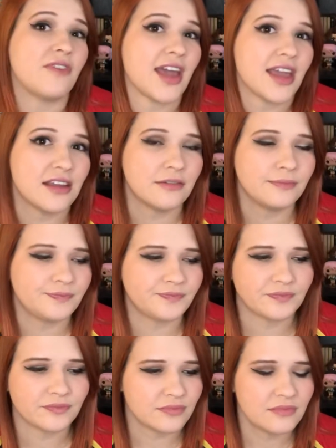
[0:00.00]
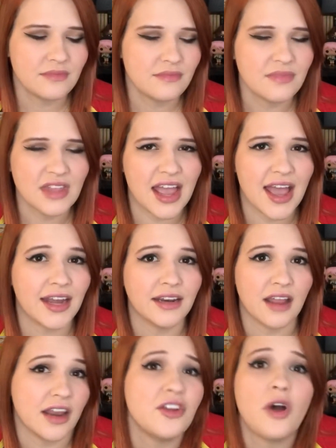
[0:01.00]
vein.
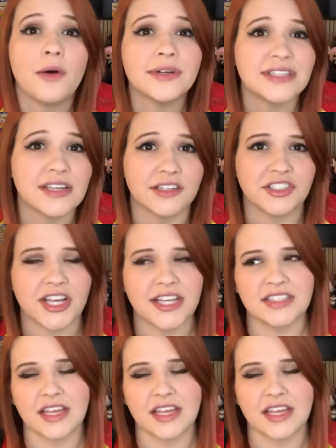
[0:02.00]
And you always take a chance,